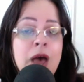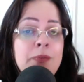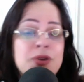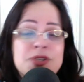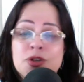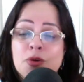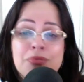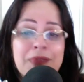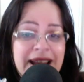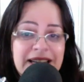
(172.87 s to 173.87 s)
personal
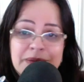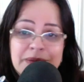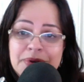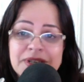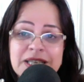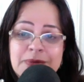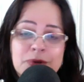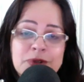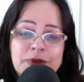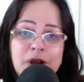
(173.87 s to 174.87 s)
branding
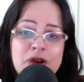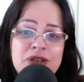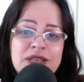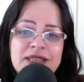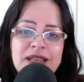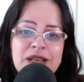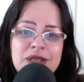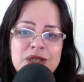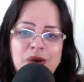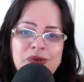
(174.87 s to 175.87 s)
principles for coaches and
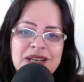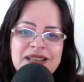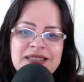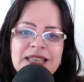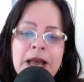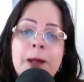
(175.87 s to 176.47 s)
consultants.